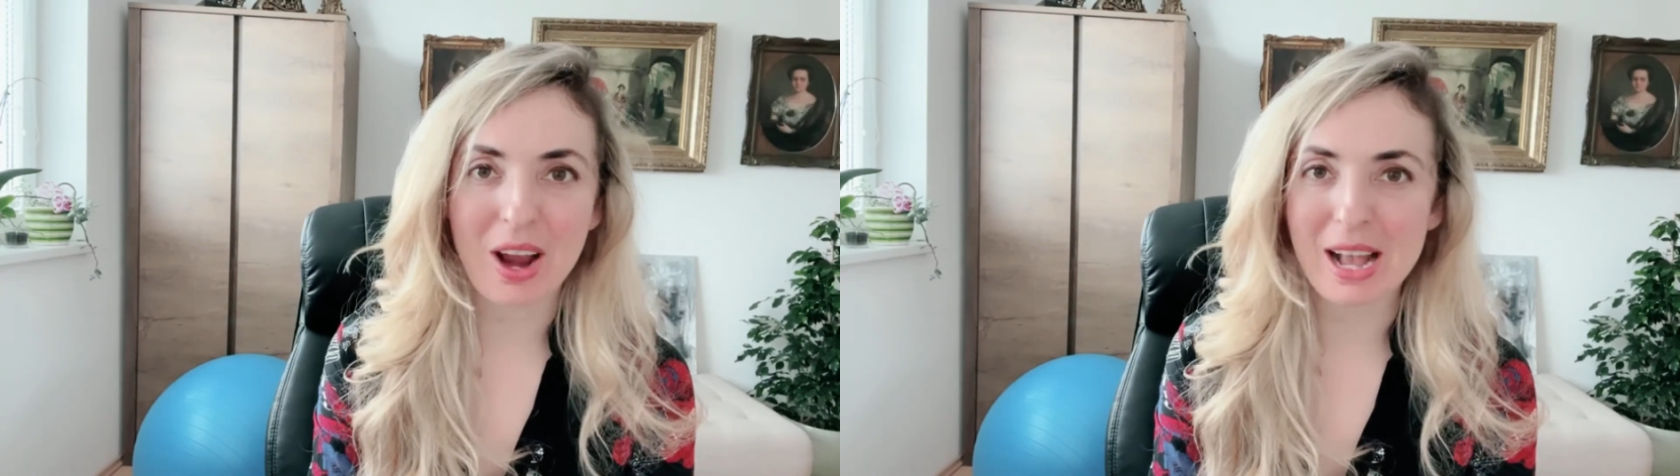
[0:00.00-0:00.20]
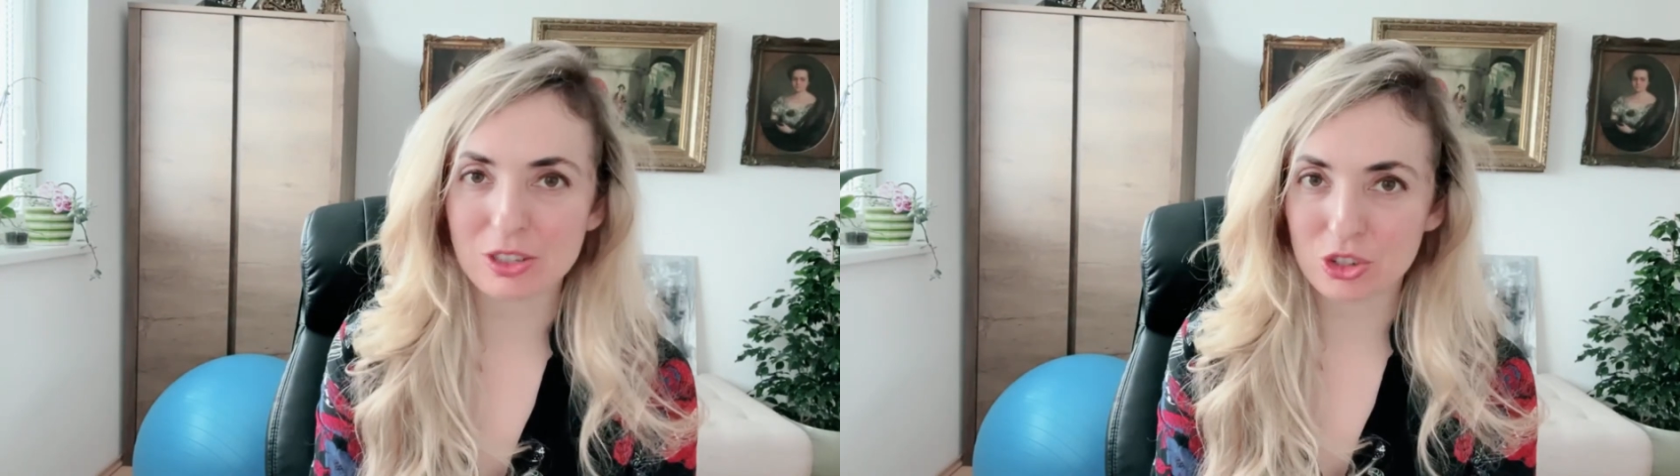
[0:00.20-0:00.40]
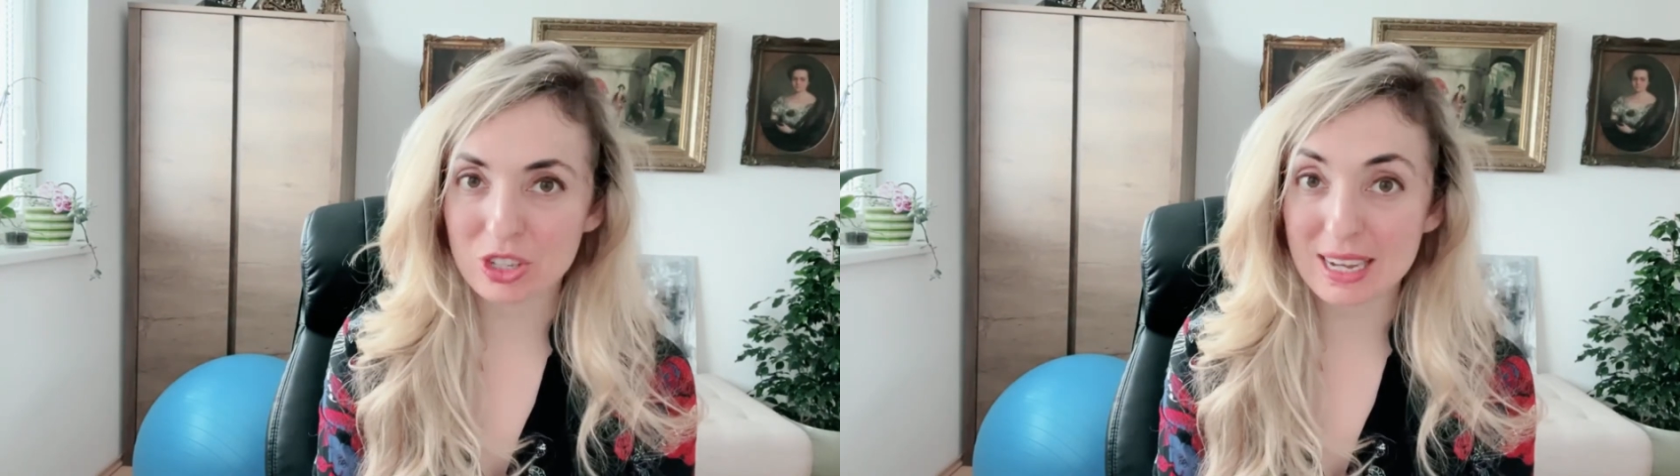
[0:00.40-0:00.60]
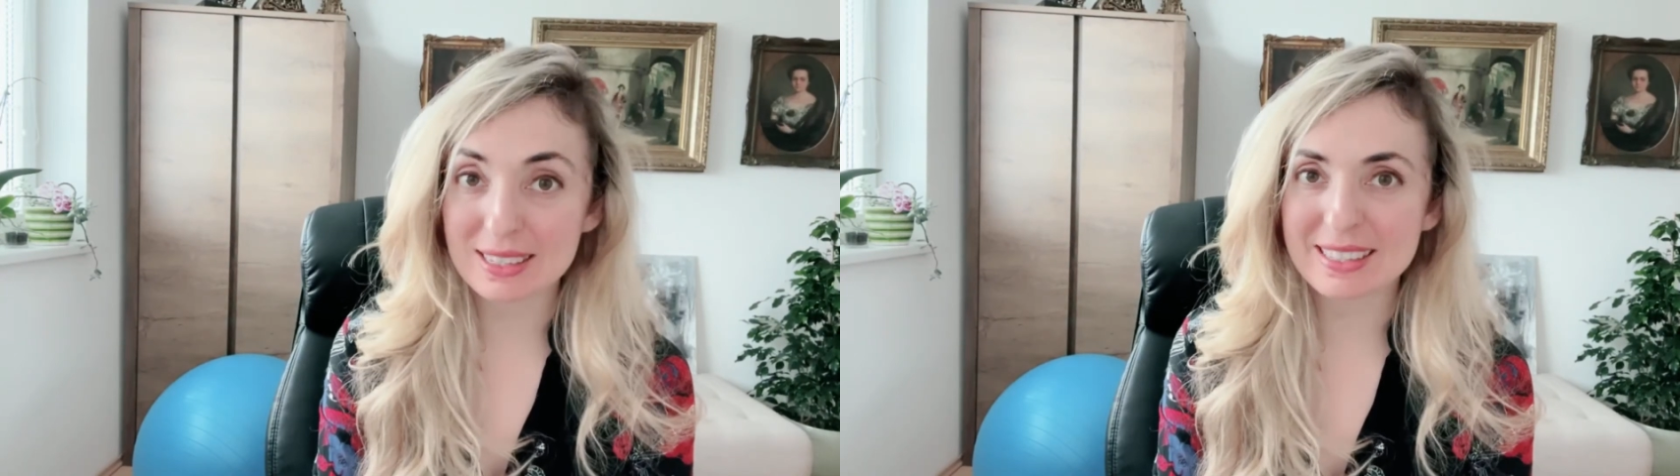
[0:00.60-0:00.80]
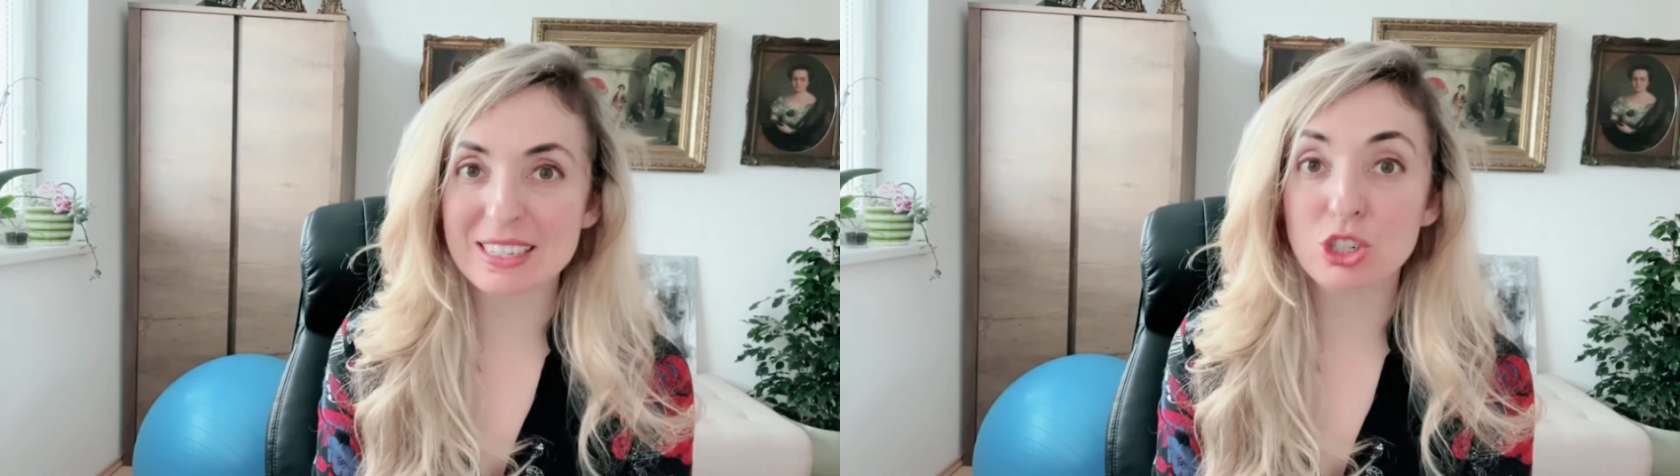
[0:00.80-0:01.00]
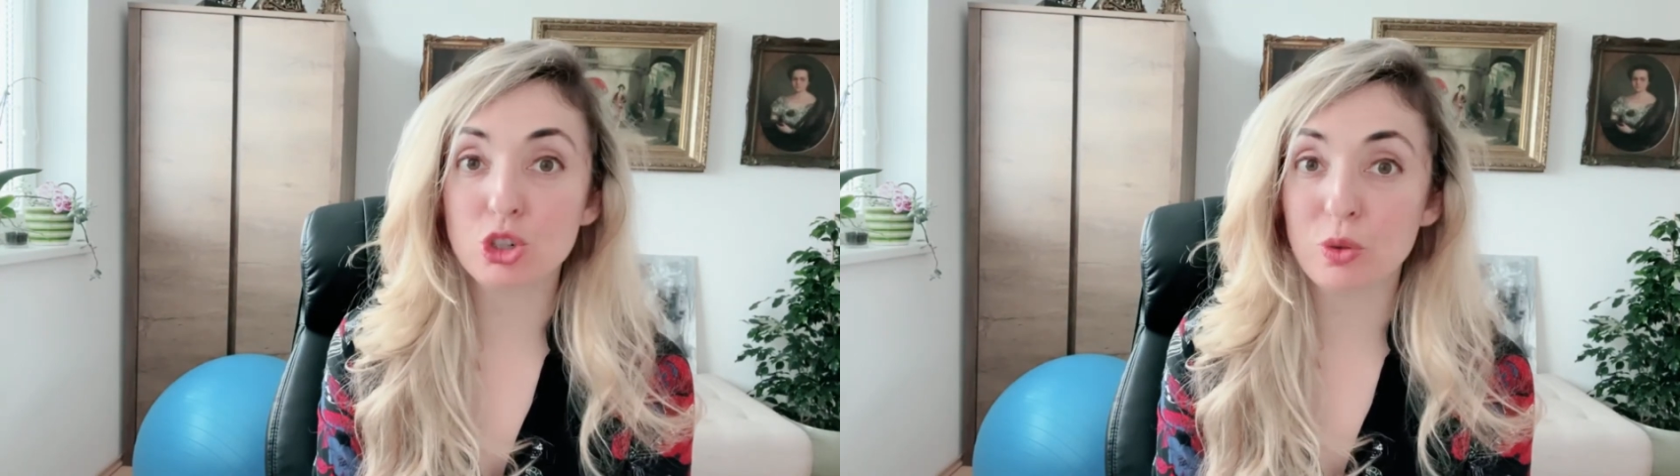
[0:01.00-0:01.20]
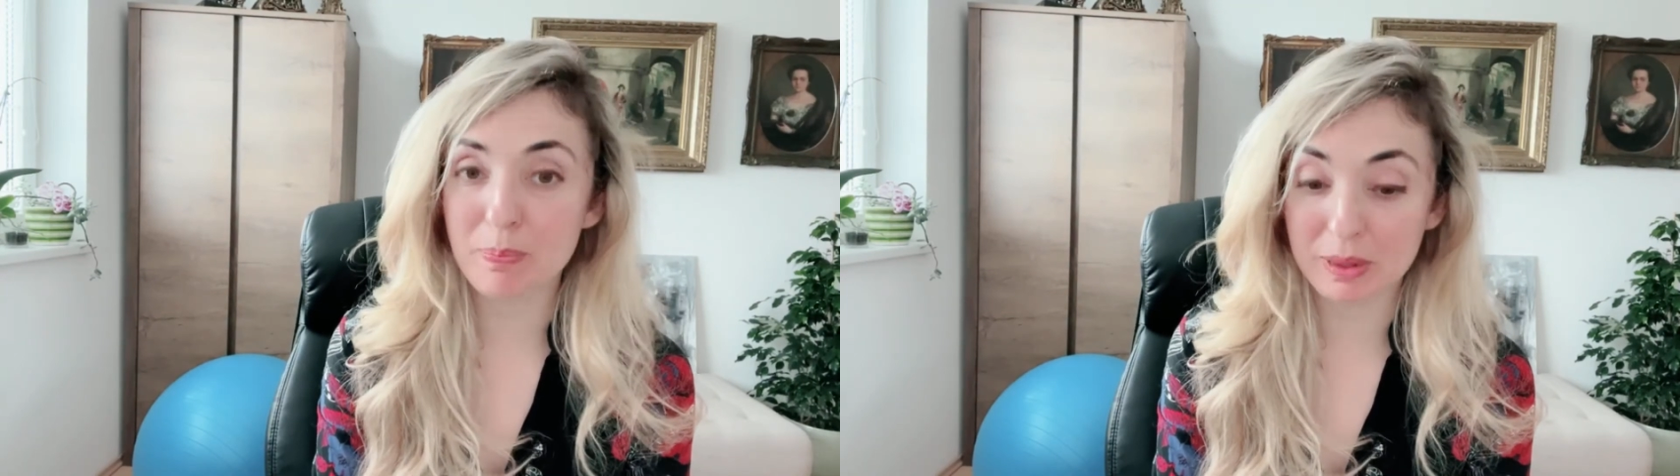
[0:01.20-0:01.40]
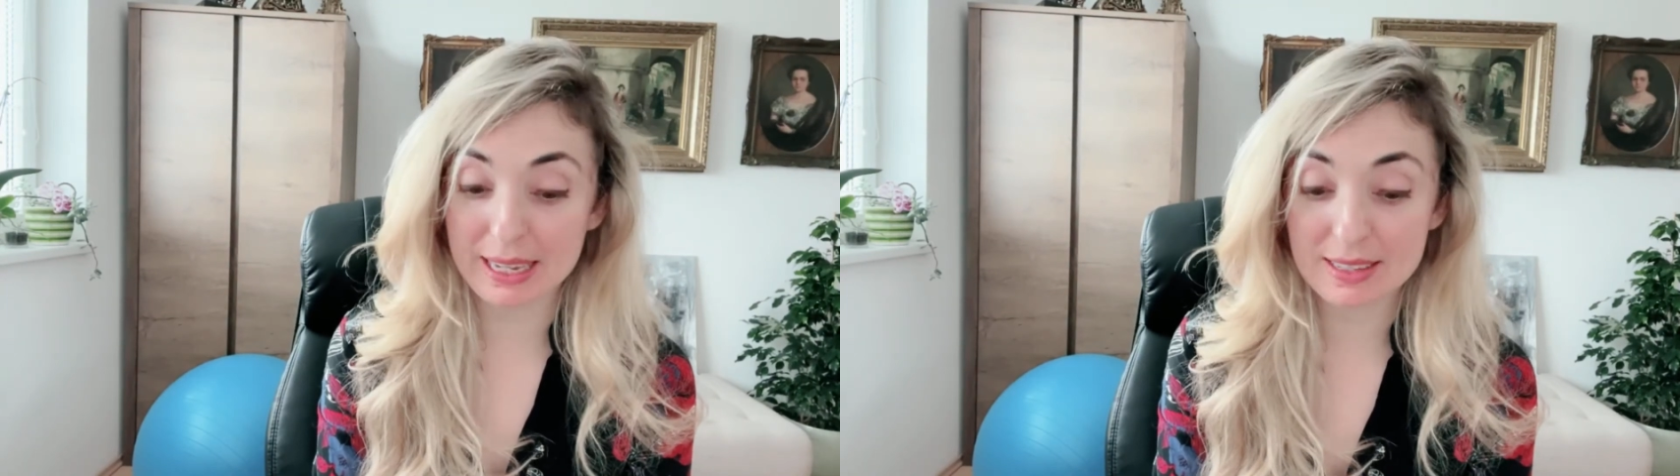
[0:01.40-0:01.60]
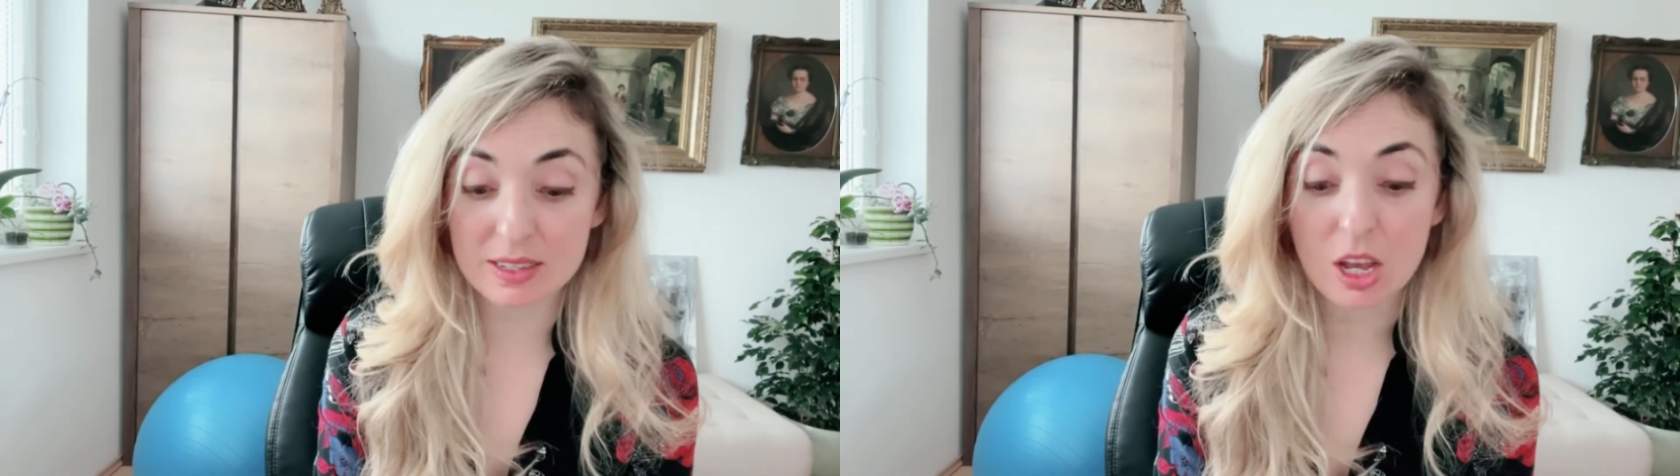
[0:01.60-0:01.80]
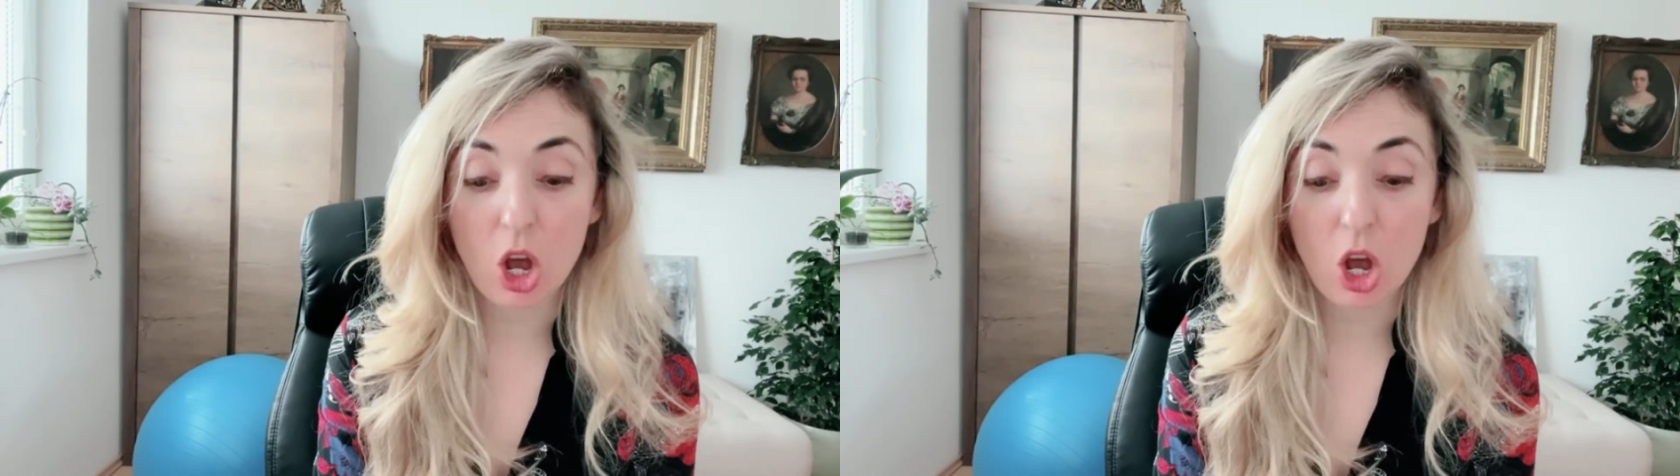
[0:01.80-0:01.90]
exercises in triplets